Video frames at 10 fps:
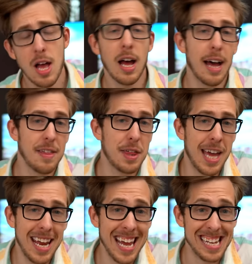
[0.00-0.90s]
Uh, the
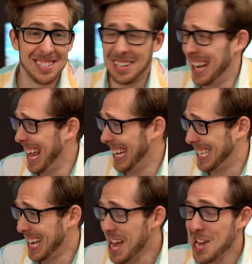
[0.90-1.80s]
thing is,
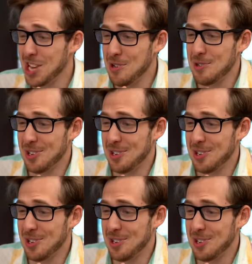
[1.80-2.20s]
you,